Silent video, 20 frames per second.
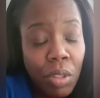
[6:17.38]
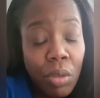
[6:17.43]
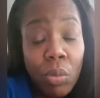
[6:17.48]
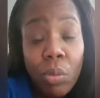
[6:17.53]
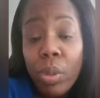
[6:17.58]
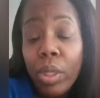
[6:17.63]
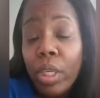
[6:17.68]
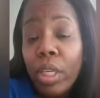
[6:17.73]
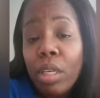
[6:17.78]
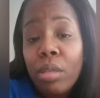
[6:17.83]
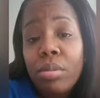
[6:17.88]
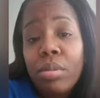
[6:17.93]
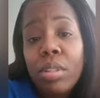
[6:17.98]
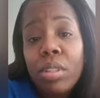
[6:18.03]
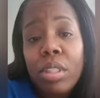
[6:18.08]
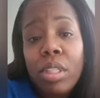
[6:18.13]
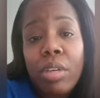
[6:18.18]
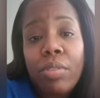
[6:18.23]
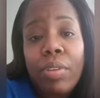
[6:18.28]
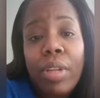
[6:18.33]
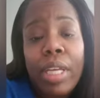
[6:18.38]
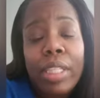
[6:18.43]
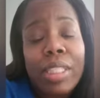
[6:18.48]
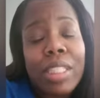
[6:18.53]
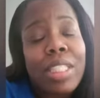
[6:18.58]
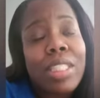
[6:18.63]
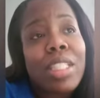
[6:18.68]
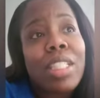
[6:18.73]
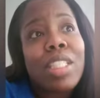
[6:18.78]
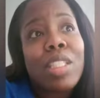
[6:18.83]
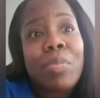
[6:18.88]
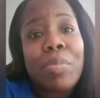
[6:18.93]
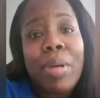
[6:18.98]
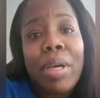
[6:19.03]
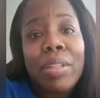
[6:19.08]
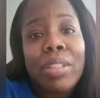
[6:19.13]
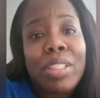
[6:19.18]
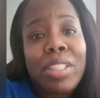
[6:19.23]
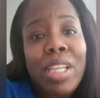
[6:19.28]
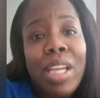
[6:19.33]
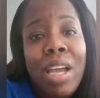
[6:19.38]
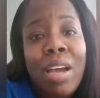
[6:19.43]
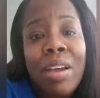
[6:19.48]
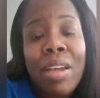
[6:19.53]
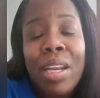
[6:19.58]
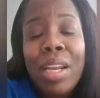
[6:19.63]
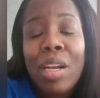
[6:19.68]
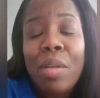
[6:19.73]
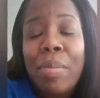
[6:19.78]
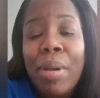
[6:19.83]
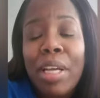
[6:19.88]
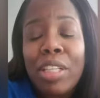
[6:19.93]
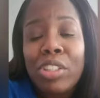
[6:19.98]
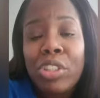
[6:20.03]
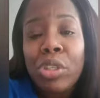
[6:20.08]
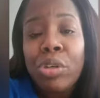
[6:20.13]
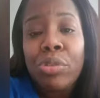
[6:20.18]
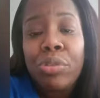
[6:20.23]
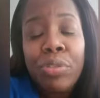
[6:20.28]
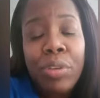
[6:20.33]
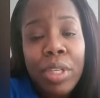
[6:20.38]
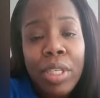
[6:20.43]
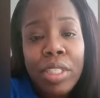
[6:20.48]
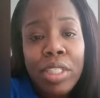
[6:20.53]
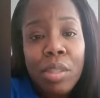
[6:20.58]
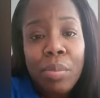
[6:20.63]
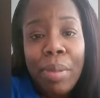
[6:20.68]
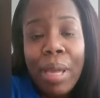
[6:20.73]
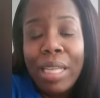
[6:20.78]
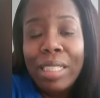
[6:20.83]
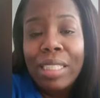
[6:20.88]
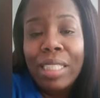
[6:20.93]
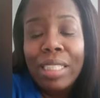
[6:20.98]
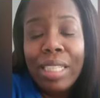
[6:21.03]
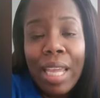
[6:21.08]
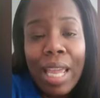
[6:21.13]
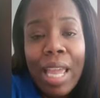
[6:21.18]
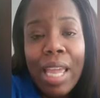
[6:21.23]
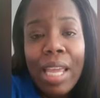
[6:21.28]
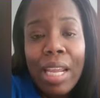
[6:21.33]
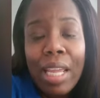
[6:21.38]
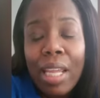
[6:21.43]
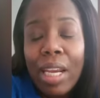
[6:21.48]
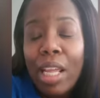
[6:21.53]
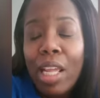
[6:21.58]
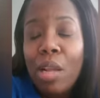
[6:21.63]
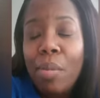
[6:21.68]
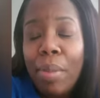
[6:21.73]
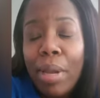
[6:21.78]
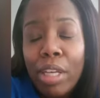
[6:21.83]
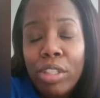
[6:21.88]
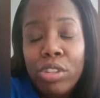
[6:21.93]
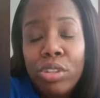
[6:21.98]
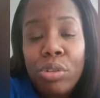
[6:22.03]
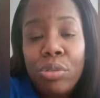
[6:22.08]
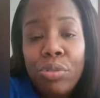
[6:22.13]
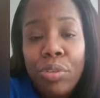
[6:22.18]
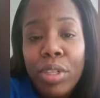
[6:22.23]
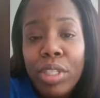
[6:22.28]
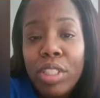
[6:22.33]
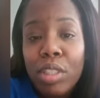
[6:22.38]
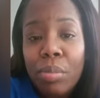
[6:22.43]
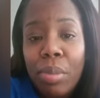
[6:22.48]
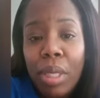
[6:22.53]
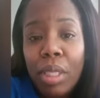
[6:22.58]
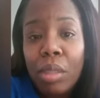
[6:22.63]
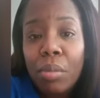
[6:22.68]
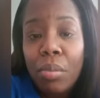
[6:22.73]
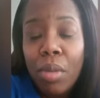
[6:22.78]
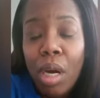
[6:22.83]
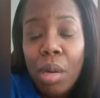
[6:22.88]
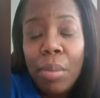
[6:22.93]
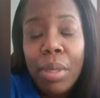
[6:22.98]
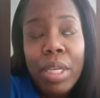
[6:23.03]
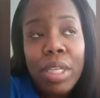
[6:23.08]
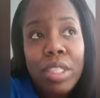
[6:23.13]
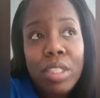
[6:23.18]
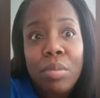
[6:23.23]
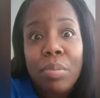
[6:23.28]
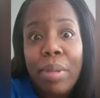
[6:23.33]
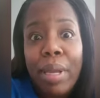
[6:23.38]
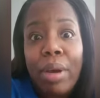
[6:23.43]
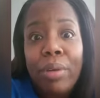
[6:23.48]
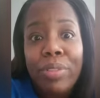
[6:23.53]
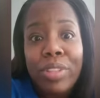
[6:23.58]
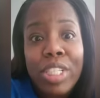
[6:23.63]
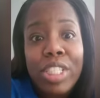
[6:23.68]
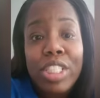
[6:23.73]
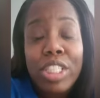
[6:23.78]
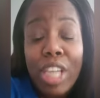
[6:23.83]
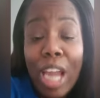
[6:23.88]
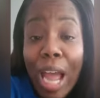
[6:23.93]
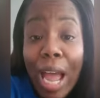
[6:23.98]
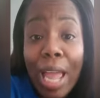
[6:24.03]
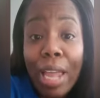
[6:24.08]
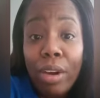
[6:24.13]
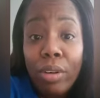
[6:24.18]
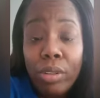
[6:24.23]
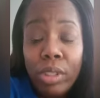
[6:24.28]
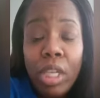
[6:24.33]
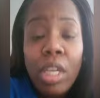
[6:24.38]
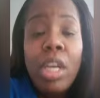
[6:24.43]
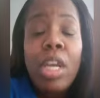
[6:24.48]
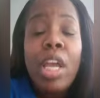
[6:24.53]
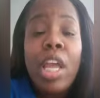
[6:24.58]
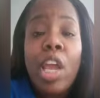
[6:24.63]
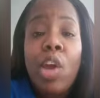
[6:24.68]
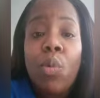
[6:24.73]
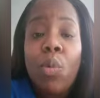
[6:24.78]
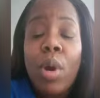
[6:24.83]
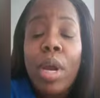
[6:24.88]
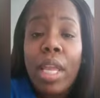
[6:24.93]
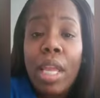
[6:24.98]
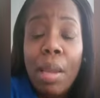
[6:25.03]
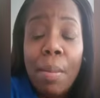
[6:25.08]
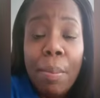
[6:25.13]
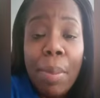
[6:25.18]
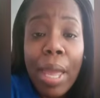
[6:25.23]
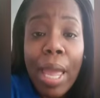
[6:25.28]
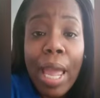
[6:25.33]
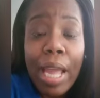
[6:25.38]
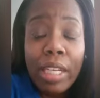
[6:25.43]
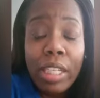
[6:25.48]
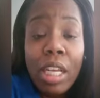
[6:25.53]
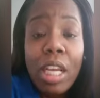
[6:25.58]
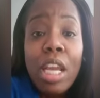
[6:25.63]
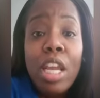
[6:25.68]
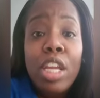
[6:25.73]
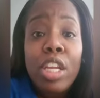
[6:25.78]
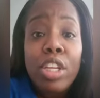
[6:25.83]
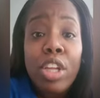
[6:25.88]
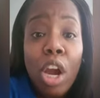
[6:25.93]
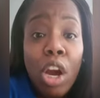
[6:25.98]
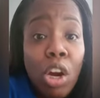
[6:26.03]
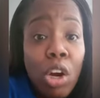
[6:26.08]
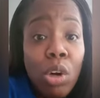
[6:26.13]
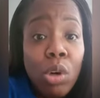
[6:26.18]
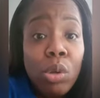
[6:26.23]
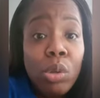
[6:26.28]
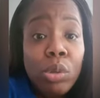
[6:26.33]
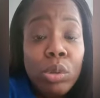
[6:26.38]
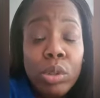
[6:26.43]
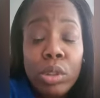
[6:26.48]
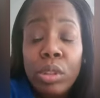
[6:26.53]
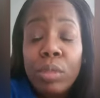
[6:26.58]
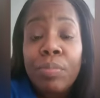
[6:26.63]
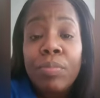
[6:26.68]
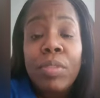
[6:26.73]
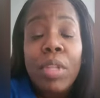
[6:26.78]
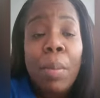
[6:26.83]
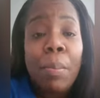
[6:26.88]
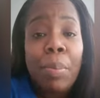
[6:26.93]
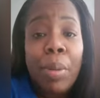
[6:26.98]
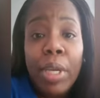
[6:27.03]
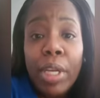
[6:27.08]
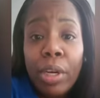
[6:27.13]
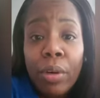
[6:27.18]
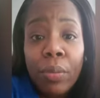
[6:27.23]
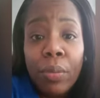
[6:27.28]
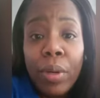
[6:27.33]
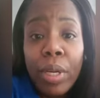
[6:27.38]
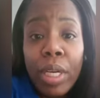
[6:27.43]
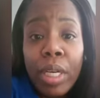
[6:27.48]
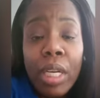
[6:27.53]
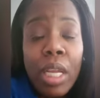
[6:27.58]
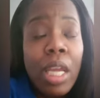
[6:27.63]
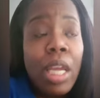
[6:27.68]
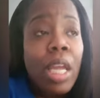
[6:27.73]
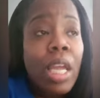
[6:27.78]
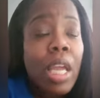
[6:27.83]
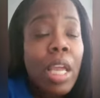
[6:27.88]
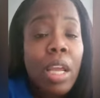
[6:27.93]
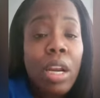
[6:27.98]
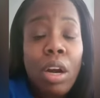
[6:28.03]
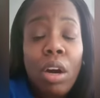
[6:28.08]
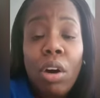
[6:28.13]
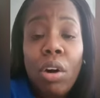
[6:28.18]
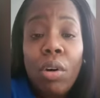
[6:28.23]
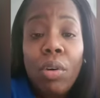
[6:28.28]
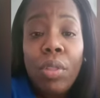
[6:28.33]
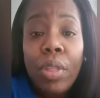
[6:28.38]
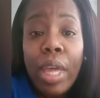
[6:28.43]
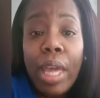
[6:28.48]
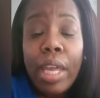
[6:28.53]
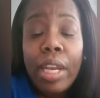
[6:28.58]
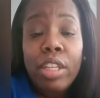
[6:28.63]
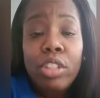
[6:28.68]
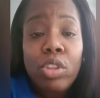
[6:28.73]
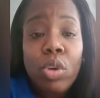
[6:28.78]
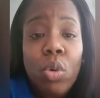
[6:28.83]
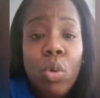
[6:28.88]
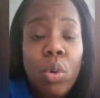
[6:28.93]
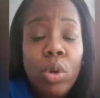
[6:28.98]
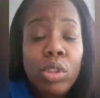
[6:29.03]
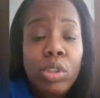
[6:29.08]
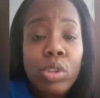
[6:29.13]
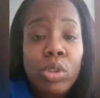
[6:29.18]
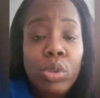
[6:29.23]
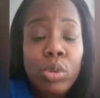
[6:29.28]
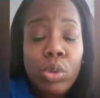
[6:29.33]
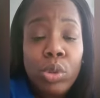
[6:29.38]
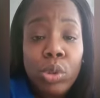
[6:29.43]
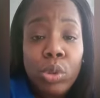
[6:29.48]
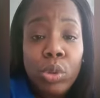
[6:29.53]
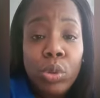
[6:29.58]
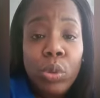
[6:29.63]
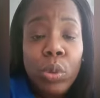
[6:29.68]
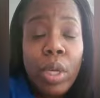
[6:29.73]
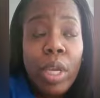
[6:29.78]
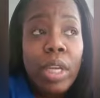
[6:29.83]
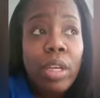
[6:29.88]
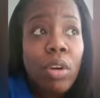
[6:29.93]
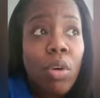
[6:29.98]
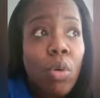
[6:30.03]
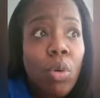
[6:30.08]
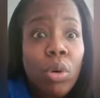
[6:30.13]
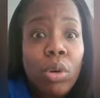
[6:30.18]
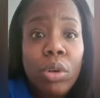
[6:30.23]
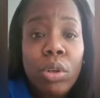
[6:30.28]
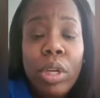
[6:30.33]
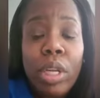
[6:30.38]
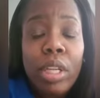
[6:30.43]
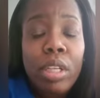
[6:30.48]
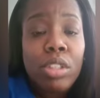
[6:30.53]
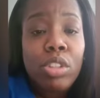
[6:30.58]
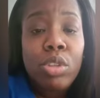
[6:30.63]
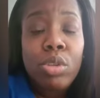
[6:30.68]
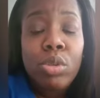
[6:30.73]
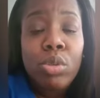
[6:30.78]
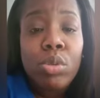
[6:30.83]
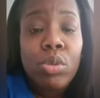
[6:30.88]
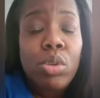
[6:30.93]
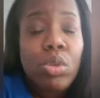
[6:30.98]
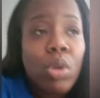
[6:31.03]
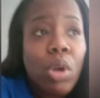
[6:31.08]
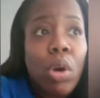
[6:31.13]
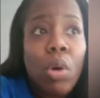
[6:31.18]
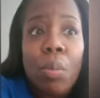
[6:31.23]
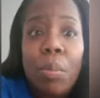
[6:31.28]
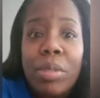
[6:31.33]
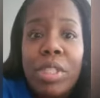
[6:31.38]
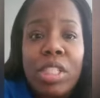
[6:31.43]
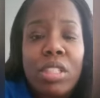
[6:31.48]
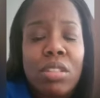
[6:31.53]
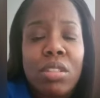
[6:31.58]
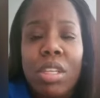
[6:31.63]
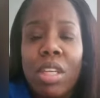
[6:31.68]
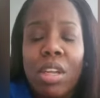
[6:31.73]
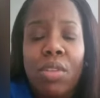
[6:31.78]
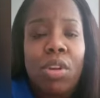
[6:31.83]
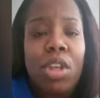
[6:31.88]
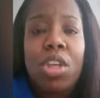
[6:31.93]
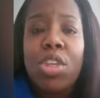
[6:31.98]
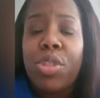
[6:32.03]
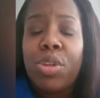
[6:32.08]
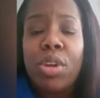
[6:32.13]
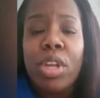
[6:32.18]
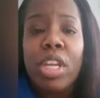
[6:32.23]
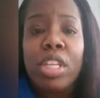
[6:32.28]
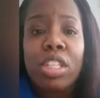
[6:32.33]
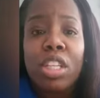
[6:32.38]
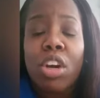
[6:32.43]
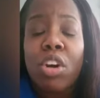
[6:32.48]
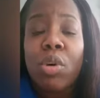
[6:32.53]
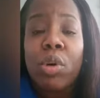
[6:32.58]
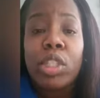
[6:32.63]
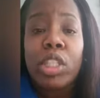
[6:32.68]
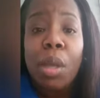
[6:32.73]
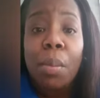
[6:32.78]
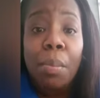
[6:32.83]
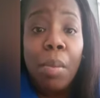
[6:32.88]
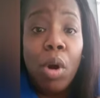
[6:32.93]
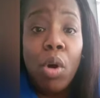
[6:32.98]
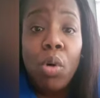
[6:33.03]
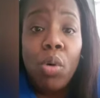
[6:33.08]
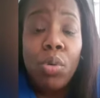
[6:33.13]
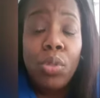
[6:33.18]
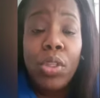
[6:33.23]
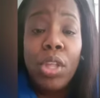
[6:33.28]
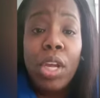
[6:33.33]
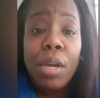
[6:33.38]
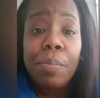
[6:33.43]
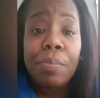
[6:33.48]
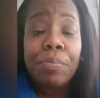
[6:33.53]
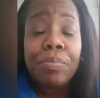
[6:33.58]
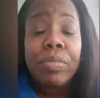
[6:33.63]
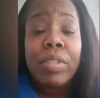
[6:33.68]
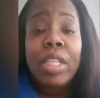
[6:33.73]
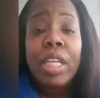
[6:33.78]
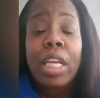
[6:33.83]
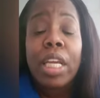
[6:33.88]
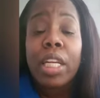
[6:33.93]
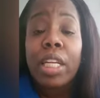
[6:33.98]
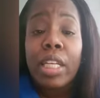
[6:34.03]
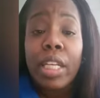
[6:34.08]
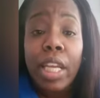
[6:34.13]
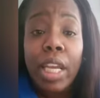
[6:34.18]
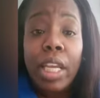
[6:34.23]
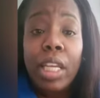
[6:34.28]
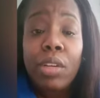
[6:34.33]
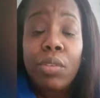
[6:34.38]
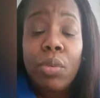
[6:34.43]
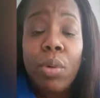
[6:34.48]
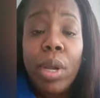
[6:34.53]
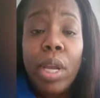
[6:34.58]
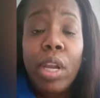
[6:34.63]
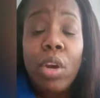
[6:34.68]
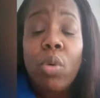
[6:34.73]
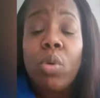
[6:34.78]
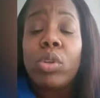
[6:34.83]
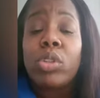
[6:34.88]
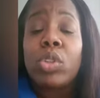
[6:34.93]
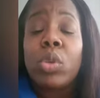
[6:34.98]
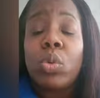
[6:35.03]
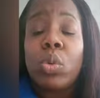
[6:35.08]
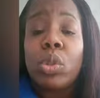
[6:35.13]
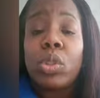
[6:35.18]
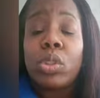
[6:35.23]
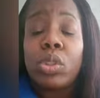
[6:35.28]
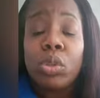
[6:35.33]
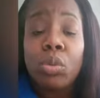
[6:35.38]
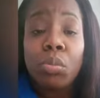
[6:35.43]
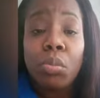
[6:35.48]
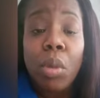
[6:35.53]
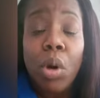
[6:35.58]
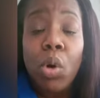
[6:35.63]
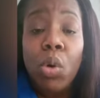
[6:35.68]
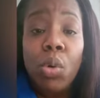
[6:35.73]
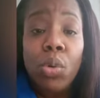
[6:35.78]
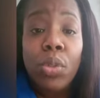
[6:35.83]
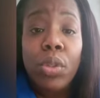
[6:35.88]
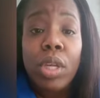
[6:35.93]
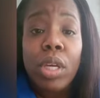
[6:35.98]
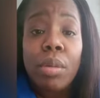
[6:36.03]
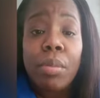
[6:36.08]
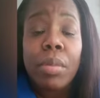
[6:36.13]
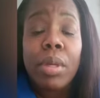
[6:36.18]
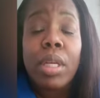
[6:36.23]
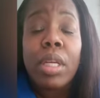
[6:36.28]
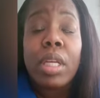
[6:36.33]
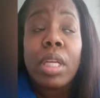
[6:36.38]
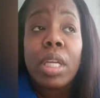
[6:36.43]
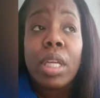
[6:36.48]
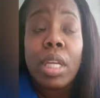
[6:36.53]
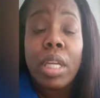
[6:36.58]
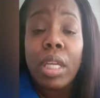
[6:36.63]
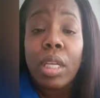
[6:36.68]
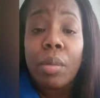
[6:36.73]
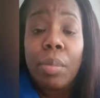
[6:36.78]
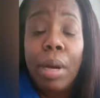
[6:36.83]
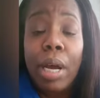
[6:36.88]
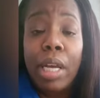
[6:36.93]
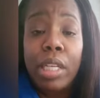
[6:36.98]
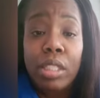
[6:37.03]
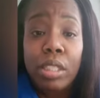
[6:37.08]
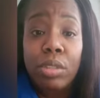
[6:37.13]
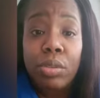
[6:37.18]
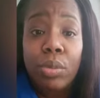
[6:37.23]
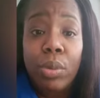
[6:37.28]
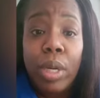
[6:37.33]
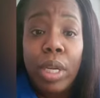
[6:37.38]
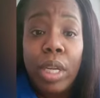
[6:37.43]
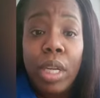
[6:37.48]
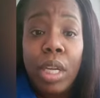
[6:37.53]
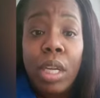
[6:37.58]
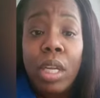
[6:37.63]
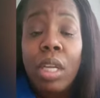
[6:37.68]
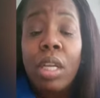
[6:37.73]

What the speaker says: when it comes to stuff like this, it's about the child. It ain't about your feelings about the daddy. It ain't about your feelings about the mama. It is about the child and what impact y'all's bickering and all that is going to do in order to, you know, just either it's going to mold them in a negative way or it's going to mold them in a positive way.